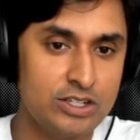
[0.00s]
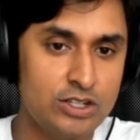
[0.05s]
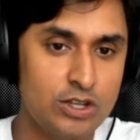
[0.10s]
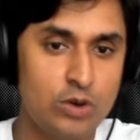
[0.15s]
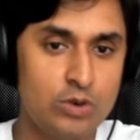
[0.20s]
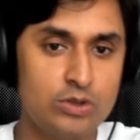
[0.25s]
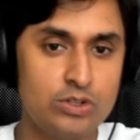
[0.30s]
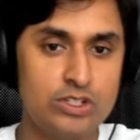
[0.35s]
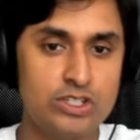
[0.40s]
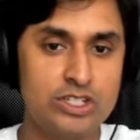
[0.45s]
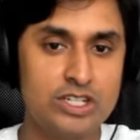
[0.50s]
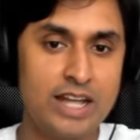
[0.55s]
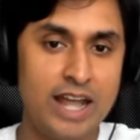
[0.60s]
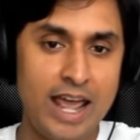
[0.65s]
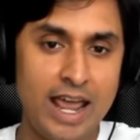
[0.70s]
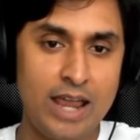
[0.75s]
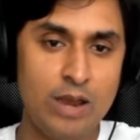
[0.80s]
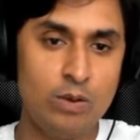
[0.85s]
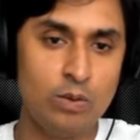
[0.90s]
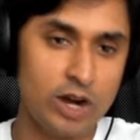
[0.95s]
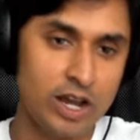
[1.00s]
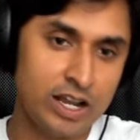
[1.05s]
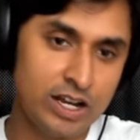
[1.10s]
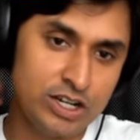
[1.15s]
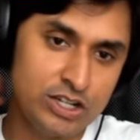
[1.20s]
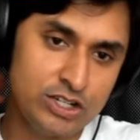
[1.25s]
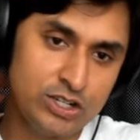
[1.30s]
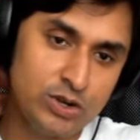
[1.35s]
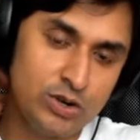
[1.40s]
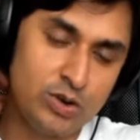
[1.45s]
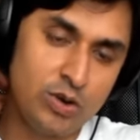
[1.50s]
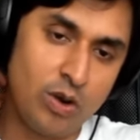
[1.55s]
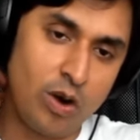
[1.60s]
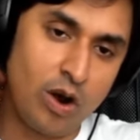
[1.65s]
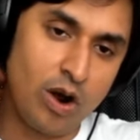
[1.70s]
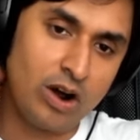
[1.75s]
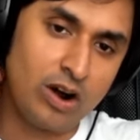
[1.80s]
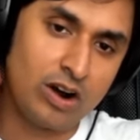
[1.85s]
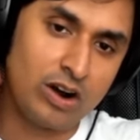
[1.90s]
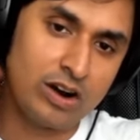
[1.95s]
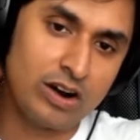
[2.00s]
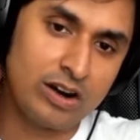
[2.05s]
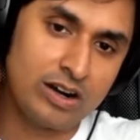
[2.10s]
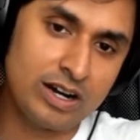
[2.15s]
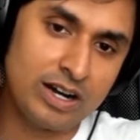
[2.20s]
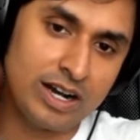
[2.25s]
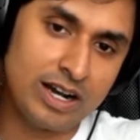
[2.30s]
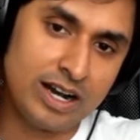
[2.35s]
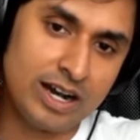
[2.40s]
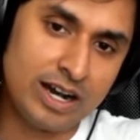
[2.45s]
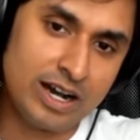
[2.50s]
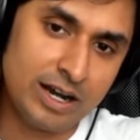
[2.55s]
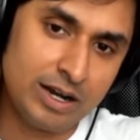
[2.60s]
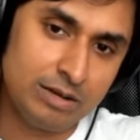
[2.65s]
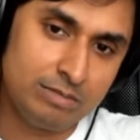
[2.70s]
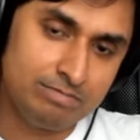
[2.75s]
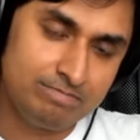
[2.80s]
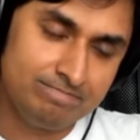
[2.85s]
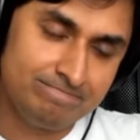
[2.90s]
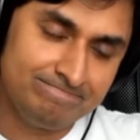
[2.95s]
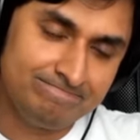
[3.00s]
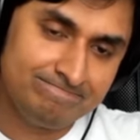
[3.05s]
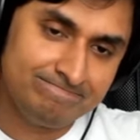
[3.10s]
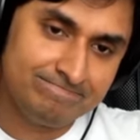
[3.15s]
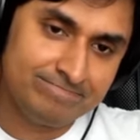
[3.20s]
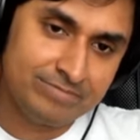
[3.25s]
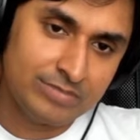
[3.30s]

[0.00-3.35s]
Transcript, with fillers: So today we're going to do our um,